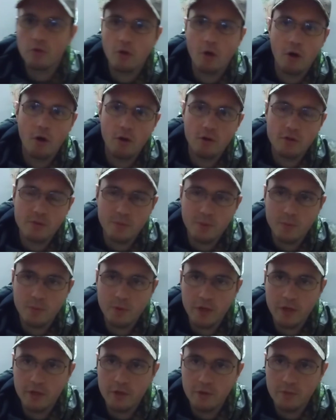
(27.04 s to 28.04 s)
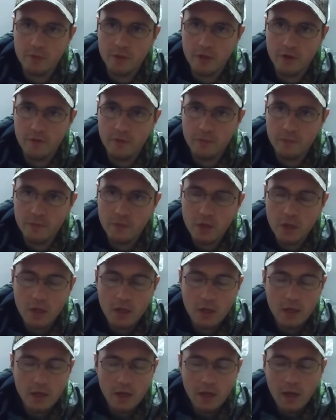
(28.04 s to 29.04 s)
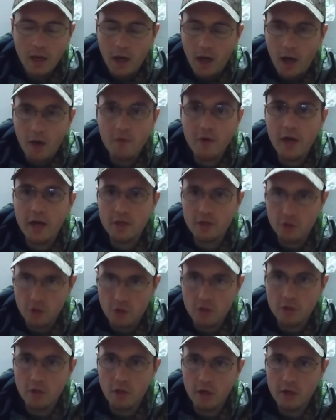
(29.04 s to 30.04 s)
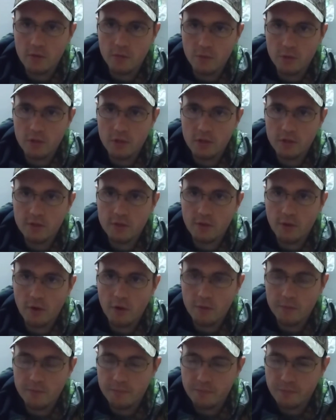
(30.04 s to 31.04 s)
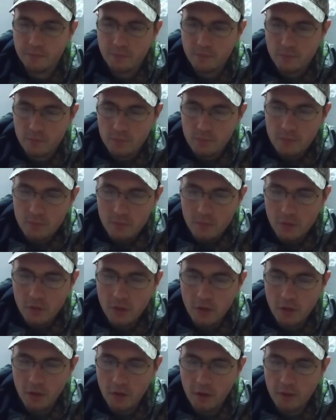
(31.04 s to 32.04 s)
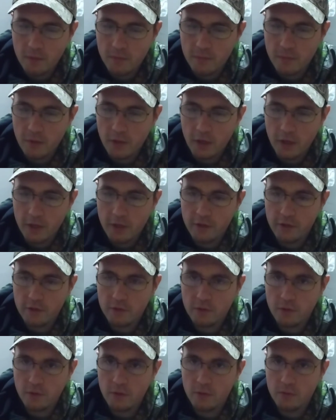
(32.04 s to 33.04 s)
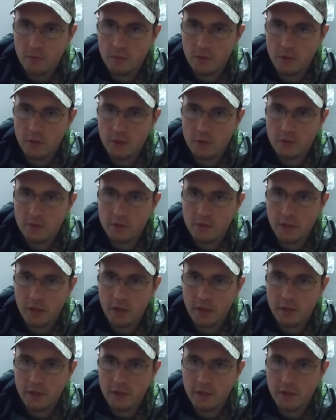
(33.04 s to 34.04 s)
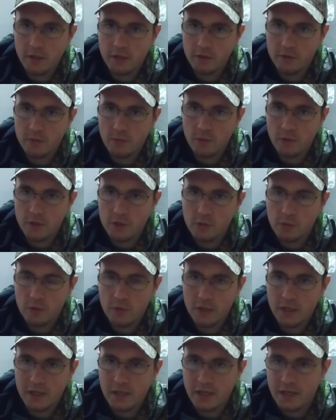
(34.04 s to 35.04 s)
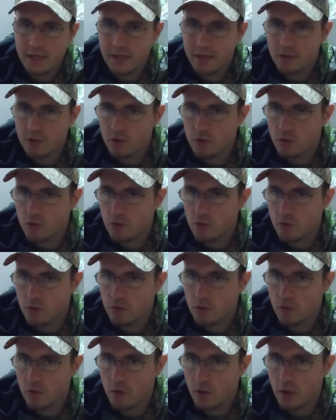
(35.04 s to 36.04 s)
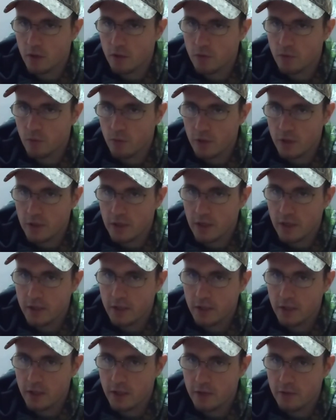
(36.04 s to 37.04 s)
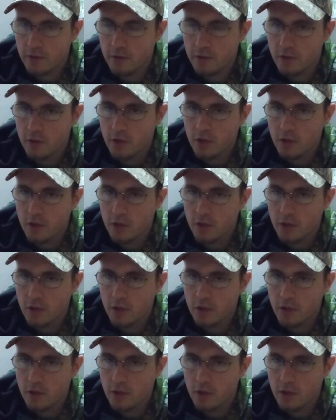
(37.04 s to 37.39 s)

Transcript: the calls. I'm going to play a little bit of them I've had good luck with this call. Um, any of the crow hunts that I did in 2020 and uh, 2019,